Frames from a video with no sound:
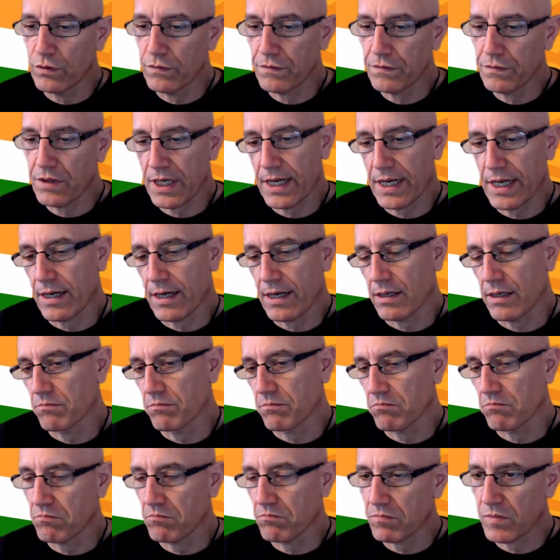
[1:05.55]
There are
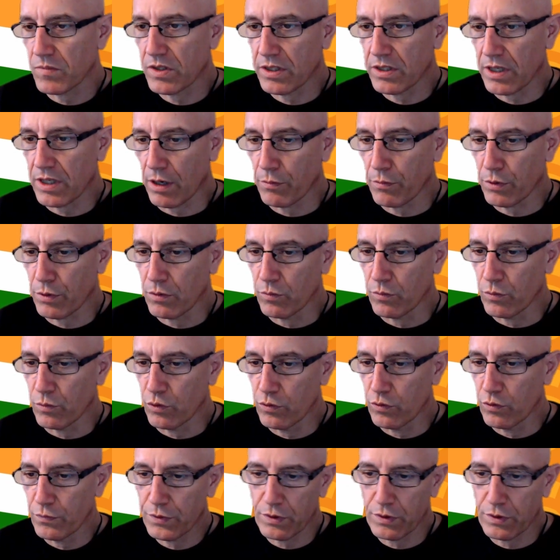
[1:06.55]
several moves,